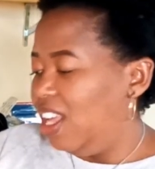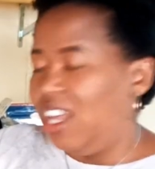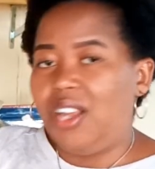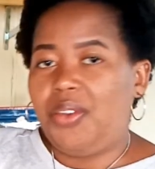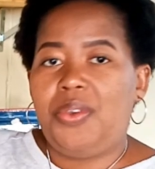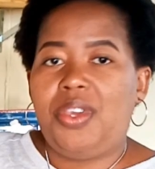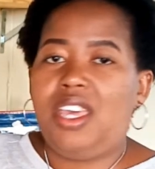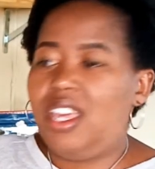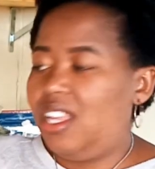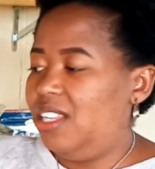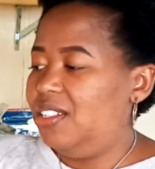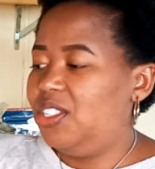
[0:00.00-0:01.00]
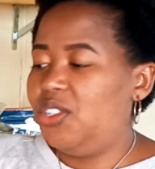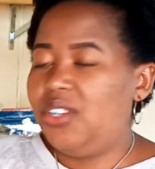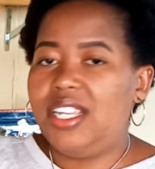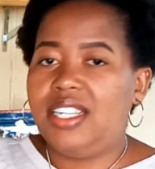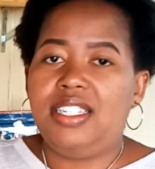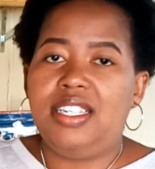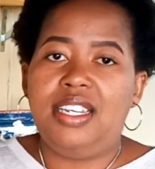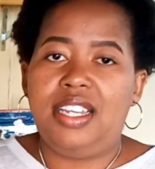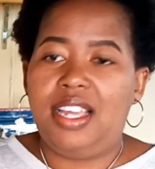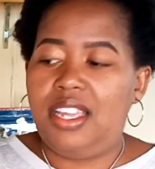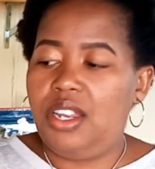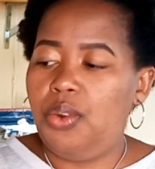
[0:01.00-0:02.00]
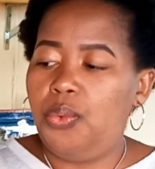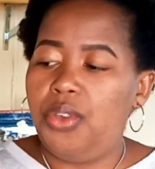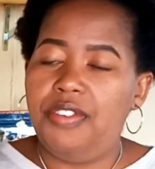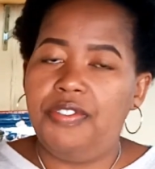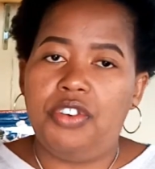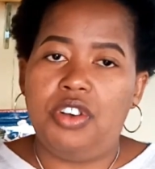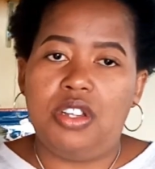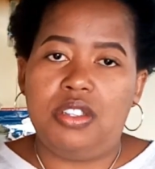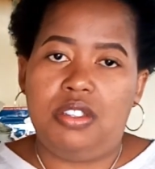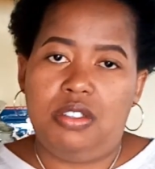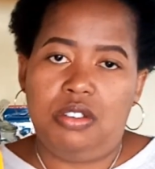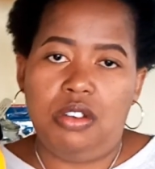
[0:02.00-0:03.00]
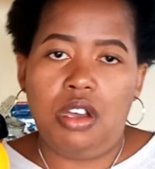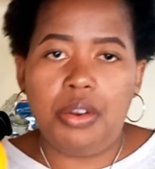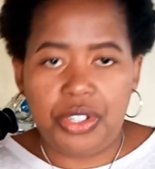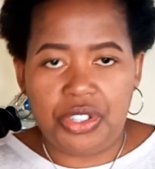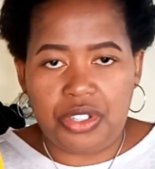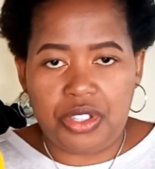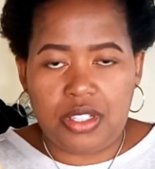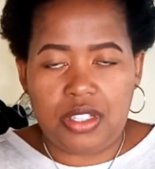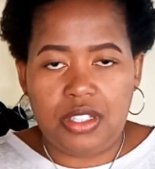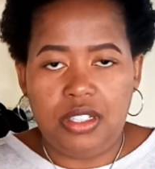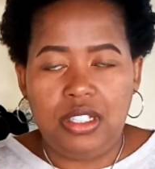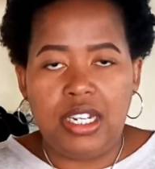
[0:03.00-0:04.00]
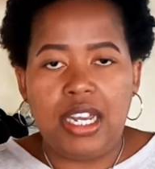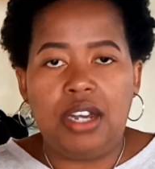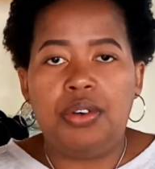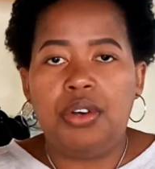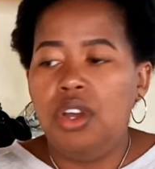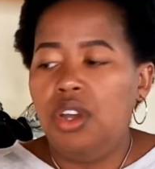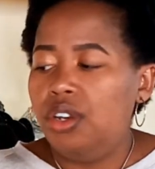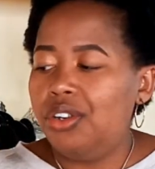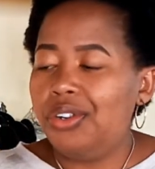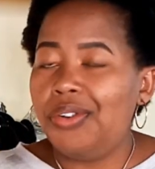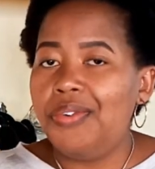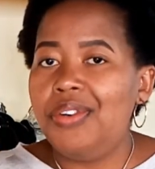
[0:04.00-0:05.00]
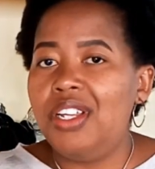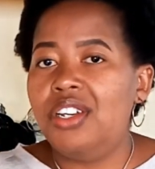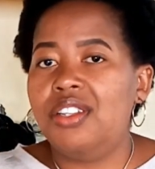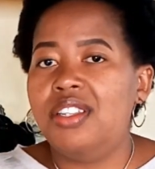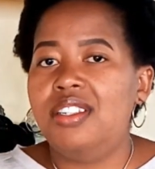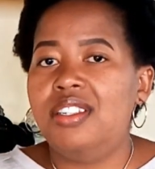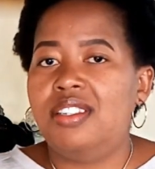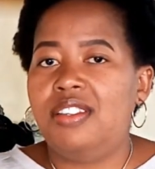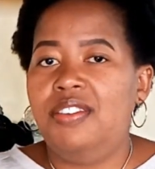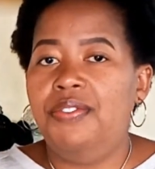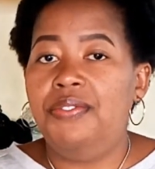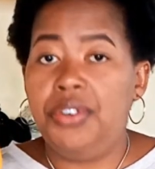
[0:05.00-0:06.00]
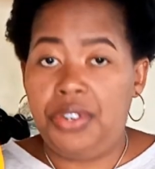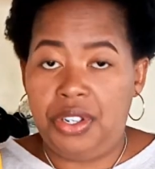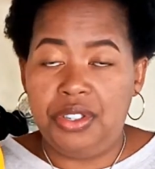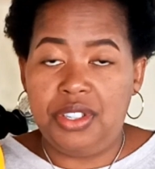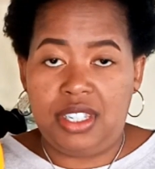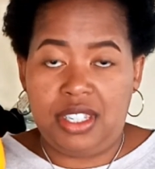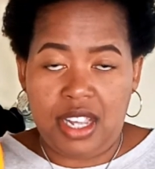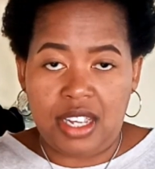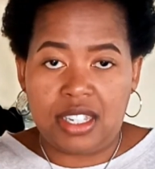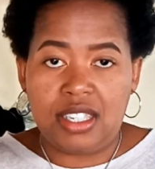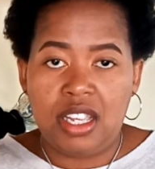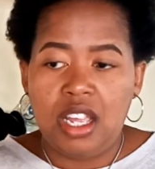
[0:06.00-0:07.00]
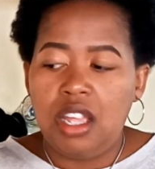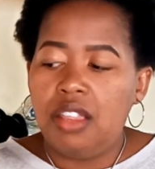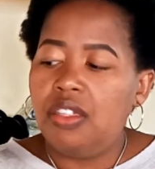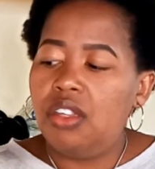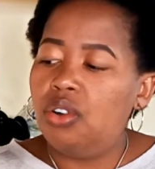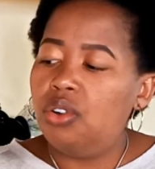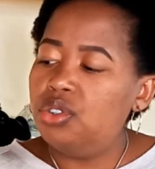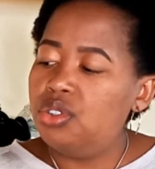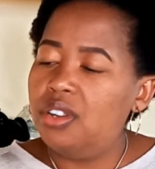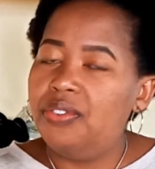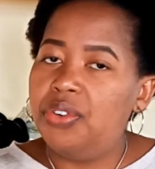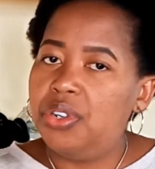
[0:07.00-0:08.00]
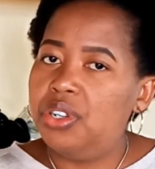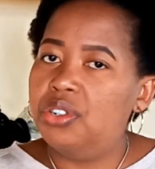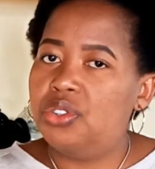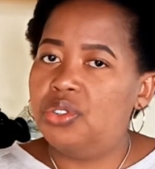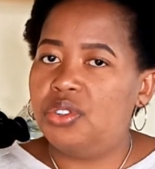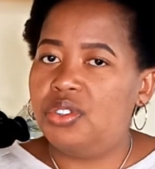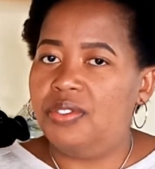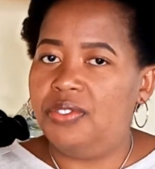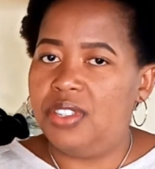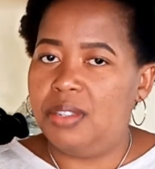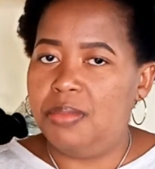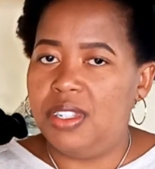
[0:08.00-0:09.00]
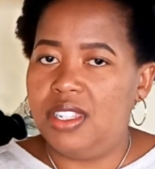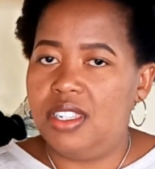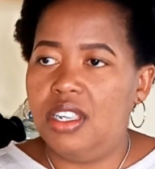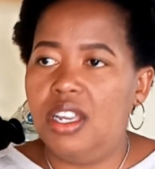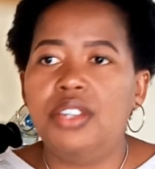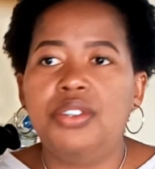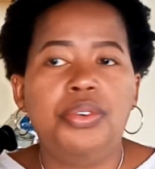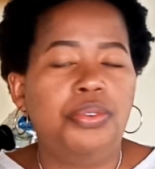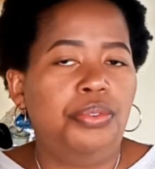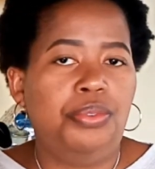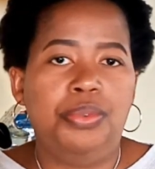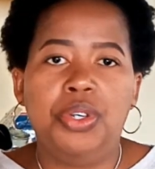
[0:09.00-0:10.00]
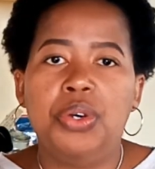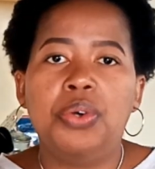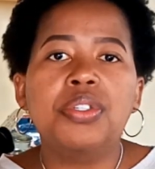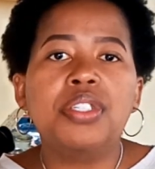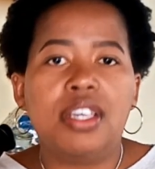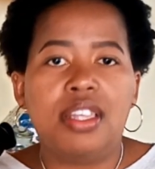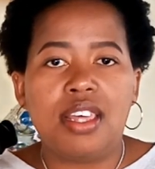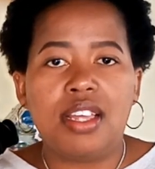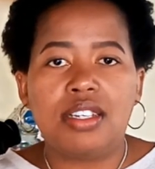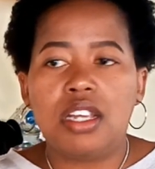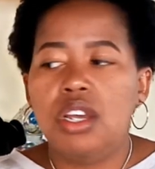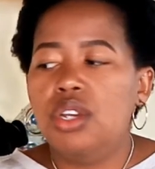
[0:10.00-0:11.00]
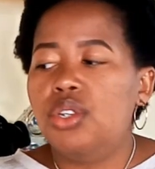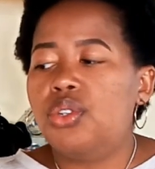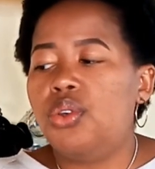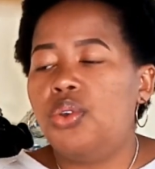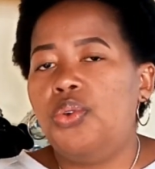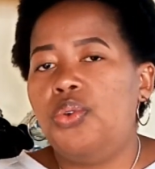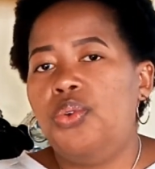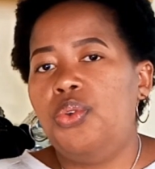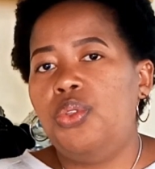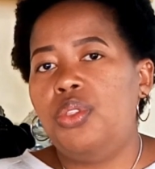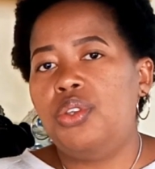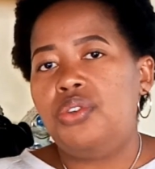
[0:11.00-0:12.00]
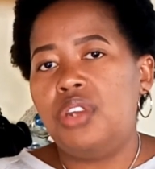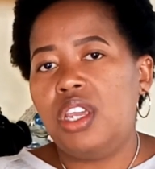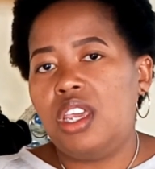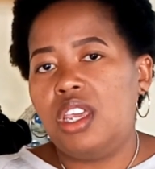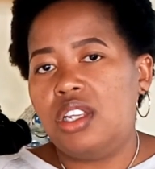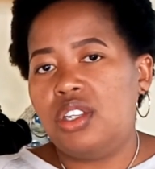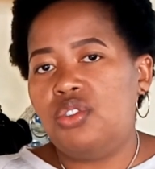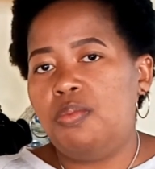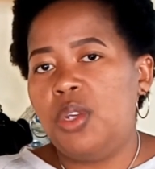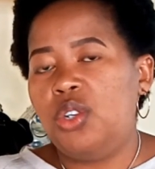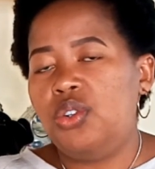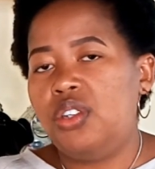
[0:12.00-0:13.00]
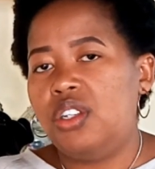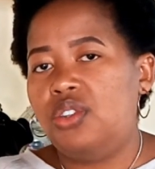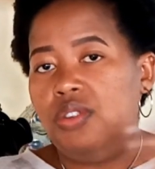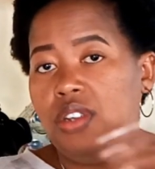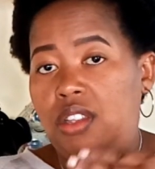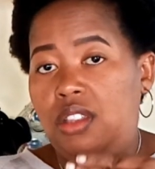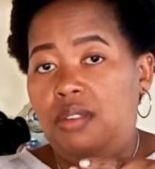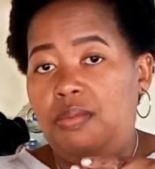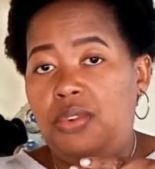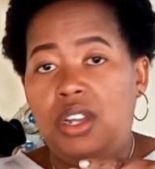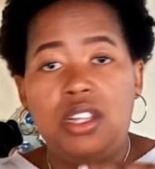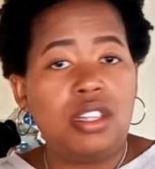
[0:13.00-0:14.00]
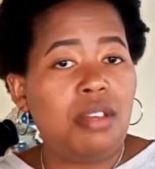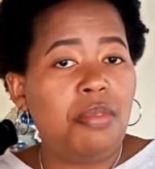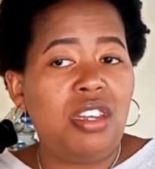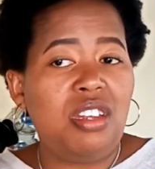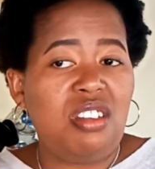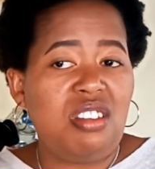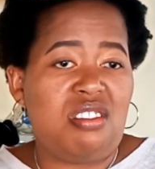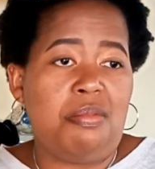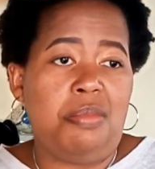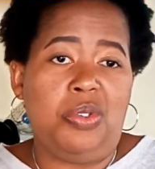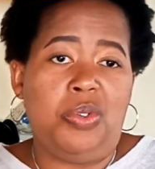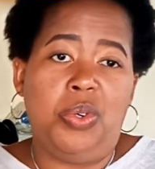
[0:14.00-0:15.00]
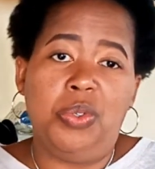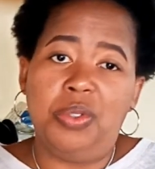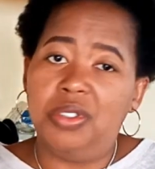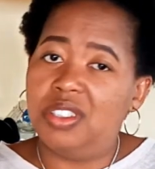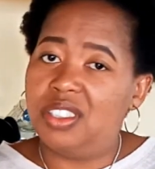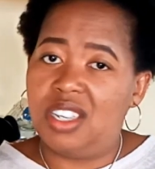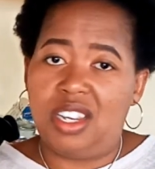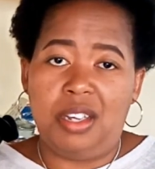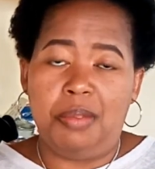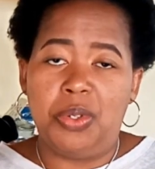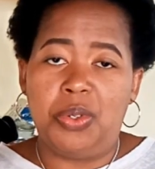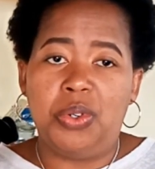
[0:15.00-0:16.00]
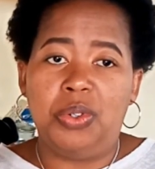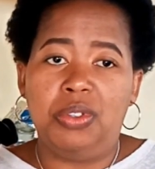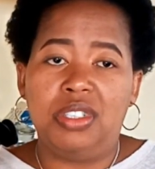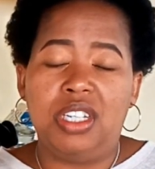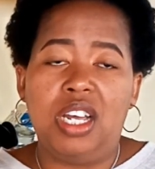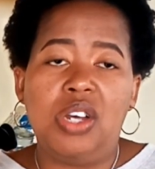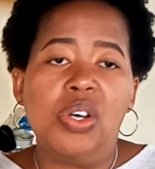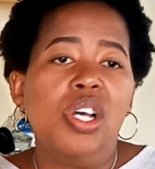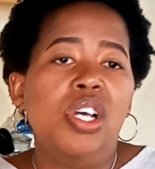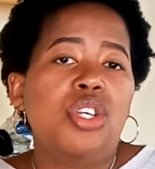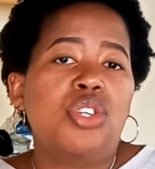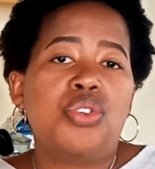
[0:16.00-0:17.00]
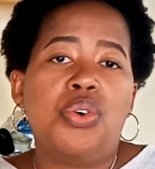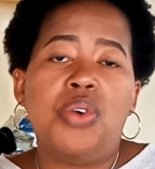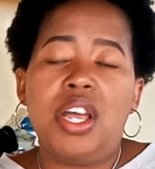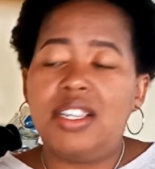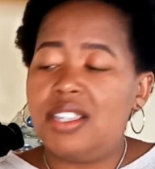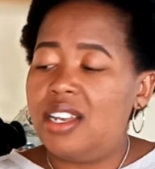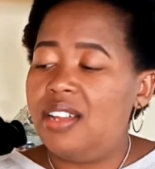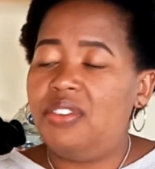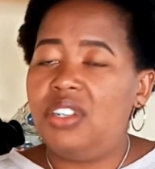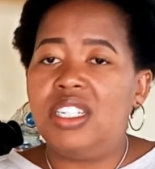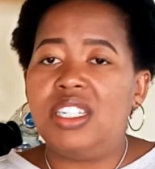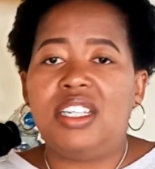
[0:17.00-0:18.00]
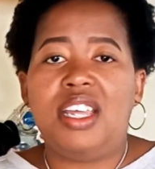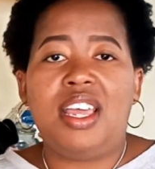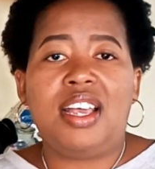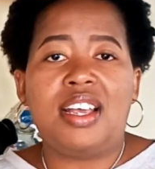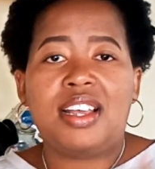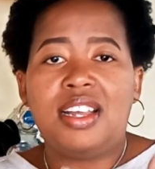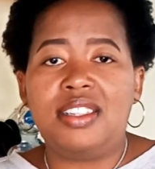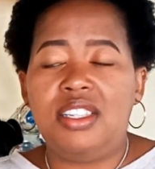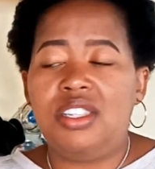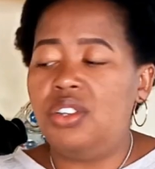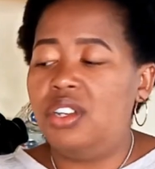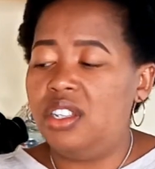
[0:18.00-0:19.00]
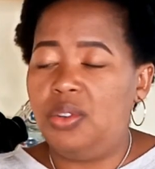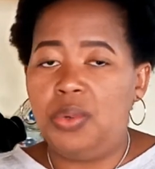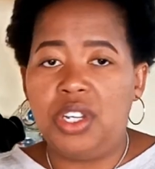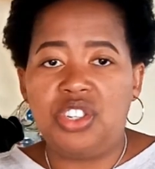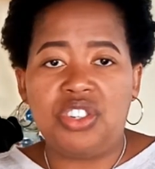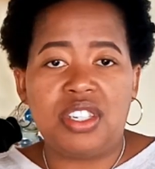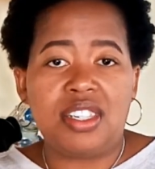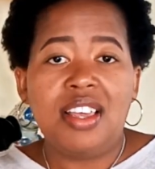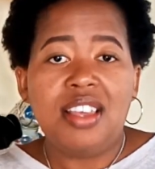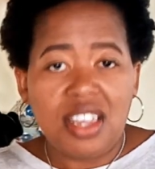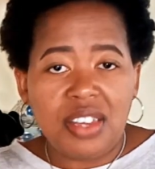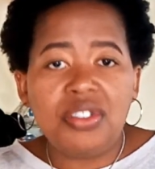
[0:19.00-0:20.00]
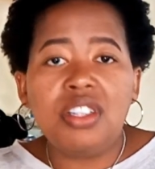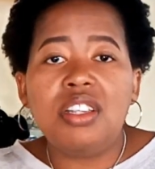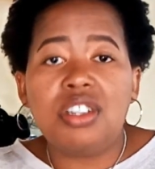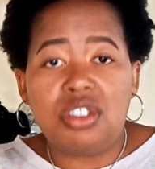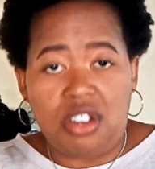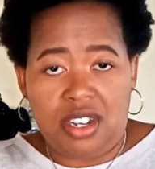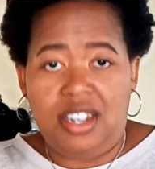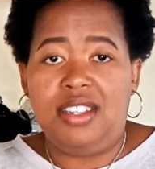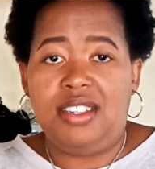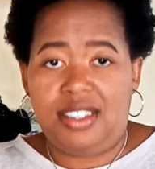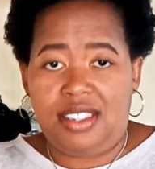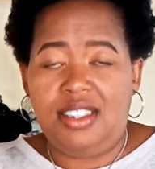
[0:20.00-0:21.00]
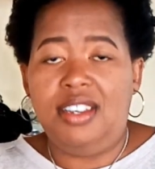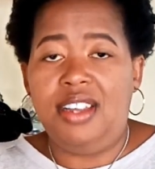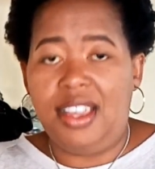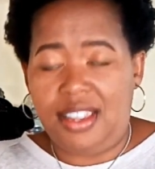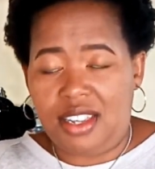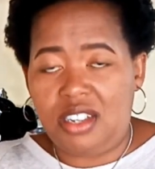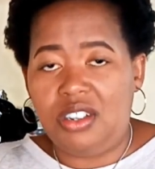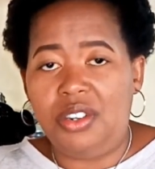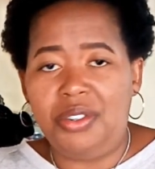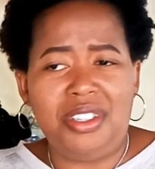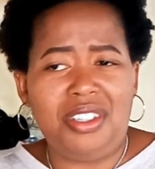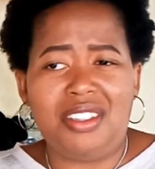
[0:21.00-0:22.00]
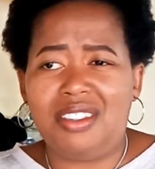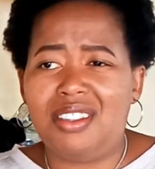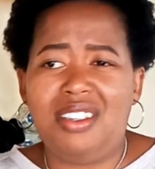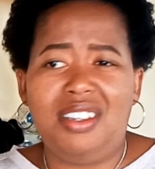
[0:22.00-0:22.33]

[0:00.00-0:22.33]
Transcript: Okay, so next in line we've got oranges. Now, not only are these very good snacks, they are also a very good source of vitamin C. I know, we all say that. So the trick is to make sure that you eat them, right? I mean, it is a bit cold. It's getting a bit cold now. So as a lovely snack, cut into little wedges. Even the toddlers like oranges.